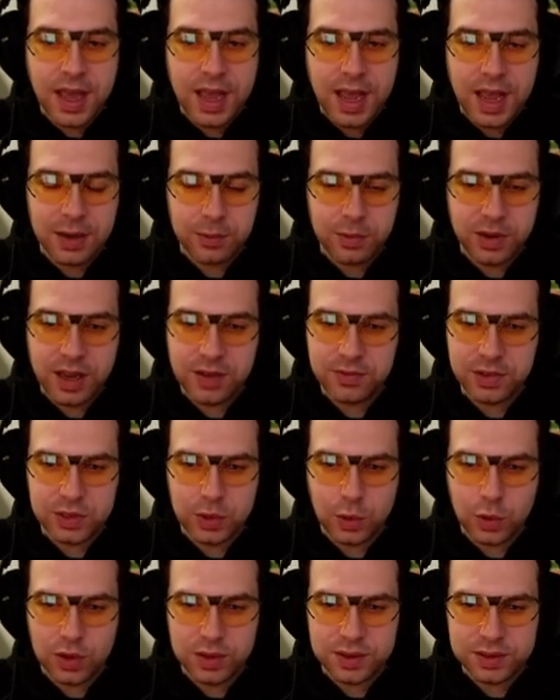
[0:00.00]
And whenever
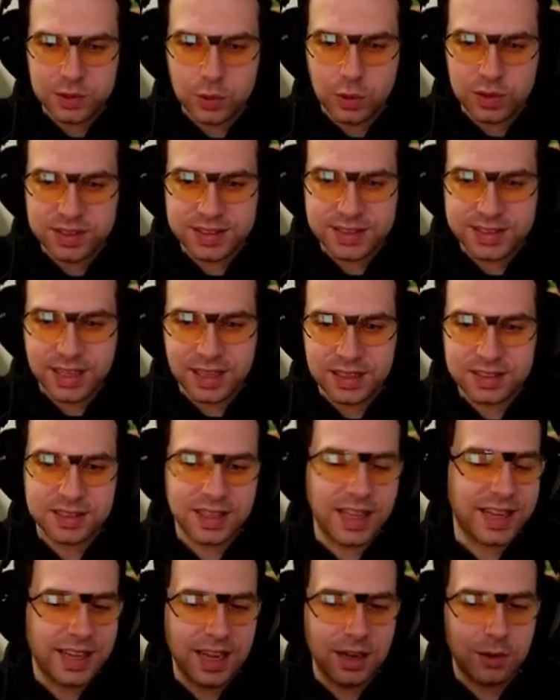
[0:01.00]
your skills,
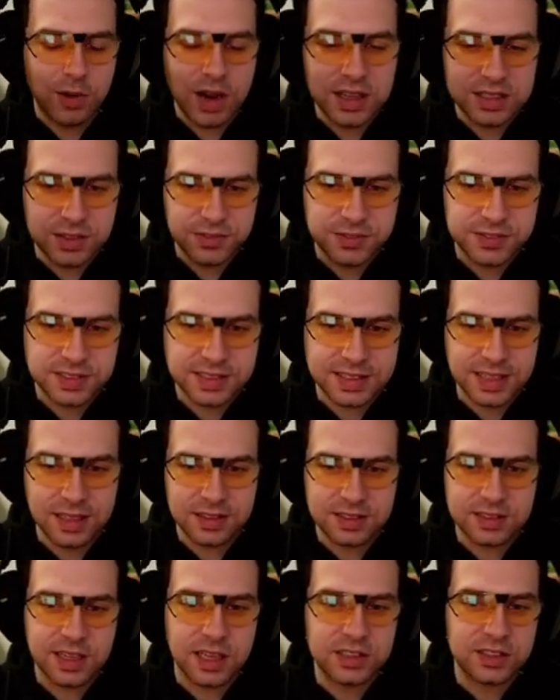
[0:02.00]
like aggressive skills
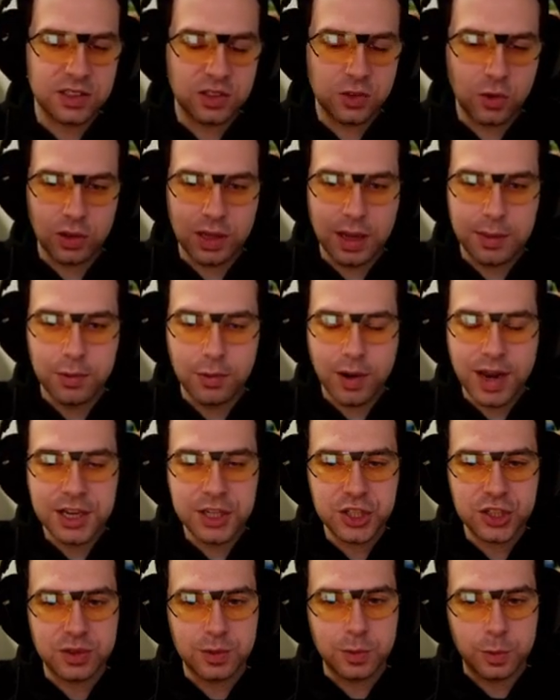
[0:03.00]
such as
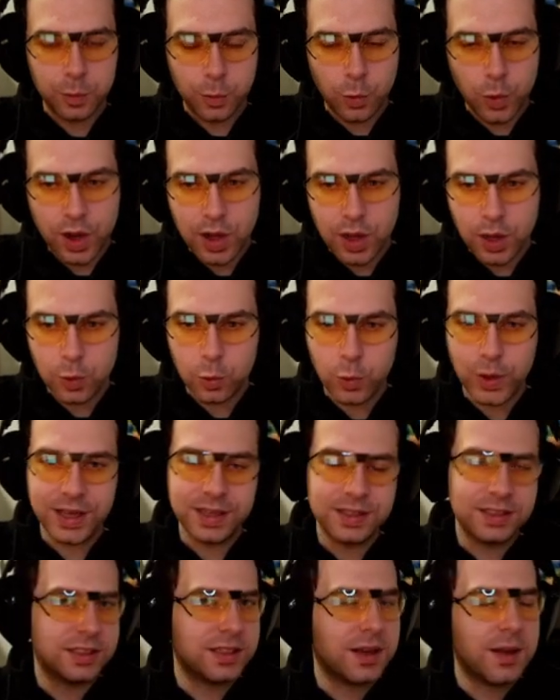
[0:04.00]
collaboration,
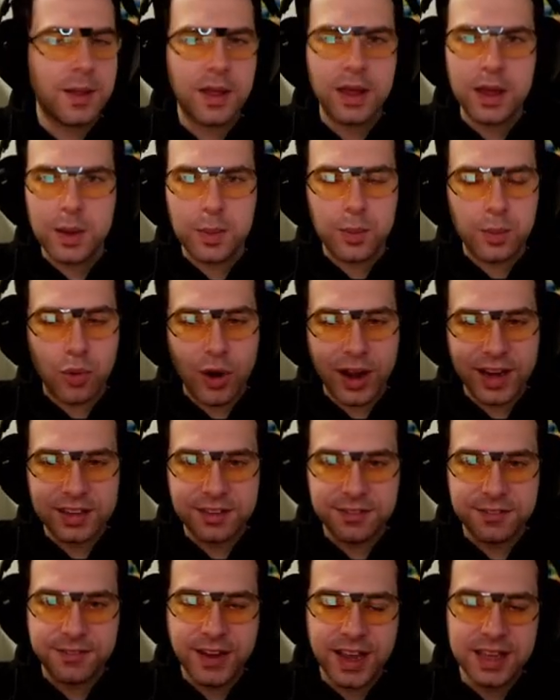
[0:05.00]
whirlwind, break the
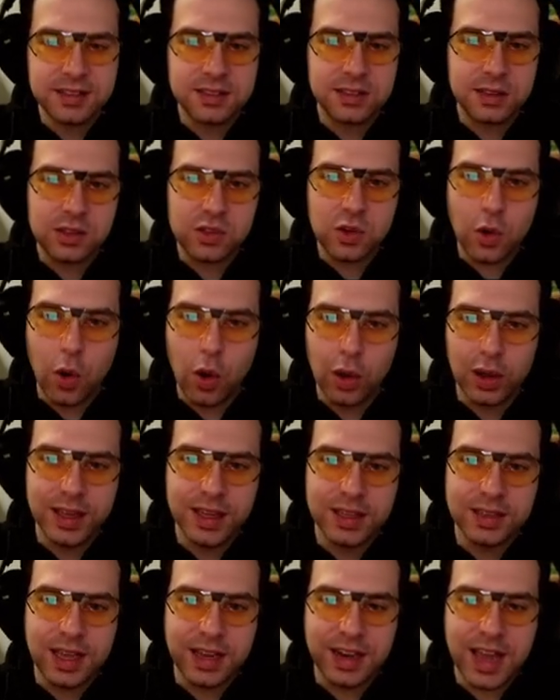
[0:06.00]
fences all
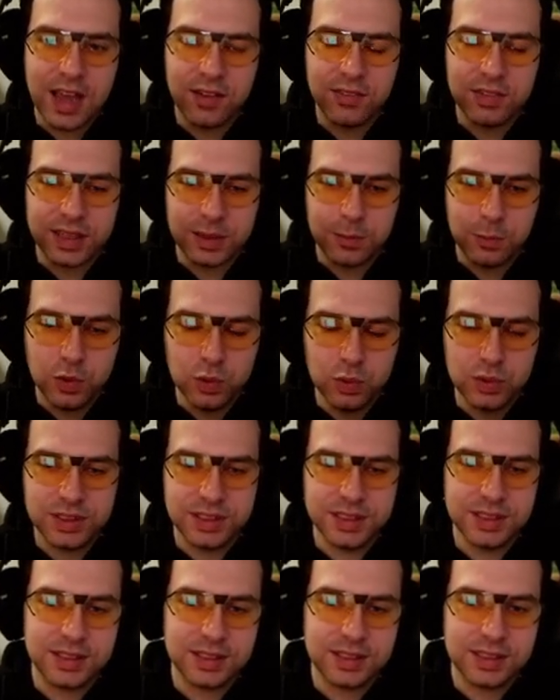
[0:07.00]
in and heavily
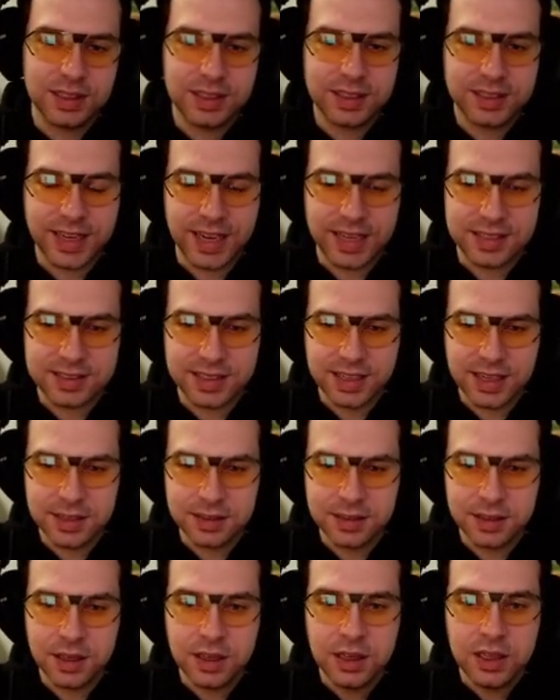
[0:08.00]
wounded kicks in,
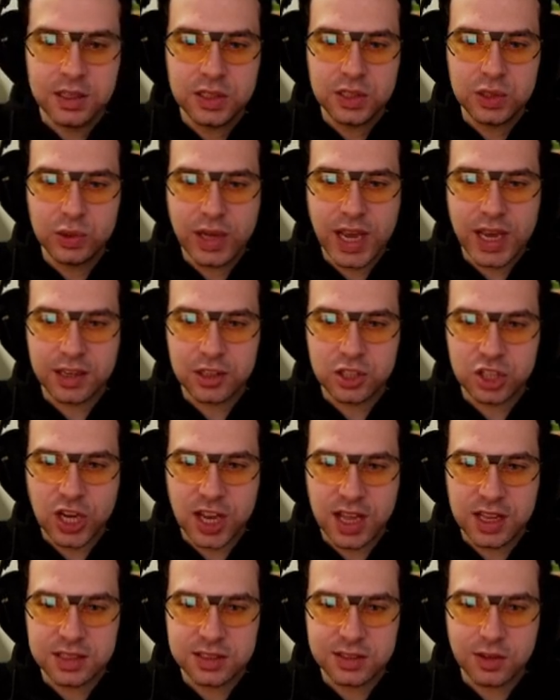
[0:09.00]
you get a
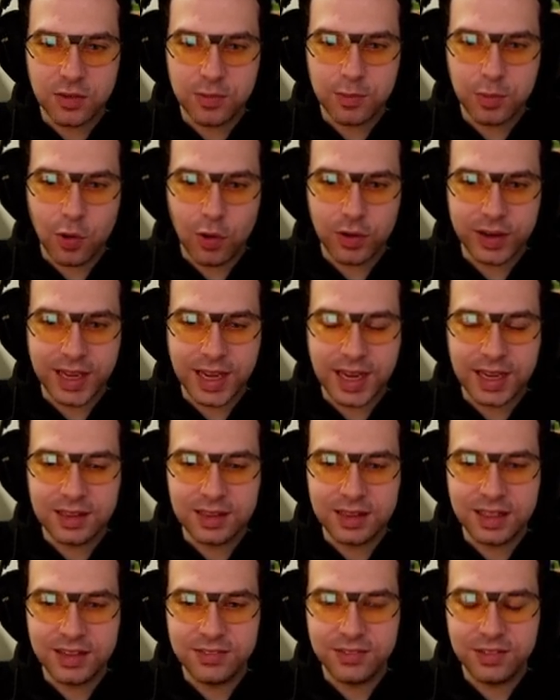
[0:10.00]
chance of proccing
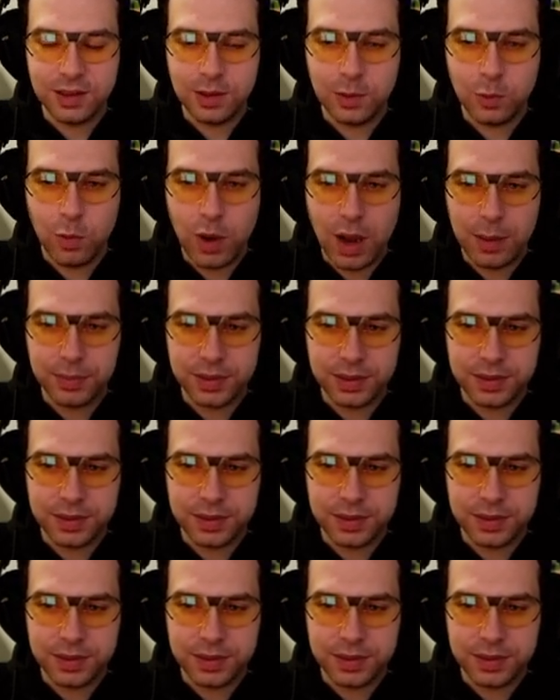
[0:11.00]
lethal weapon,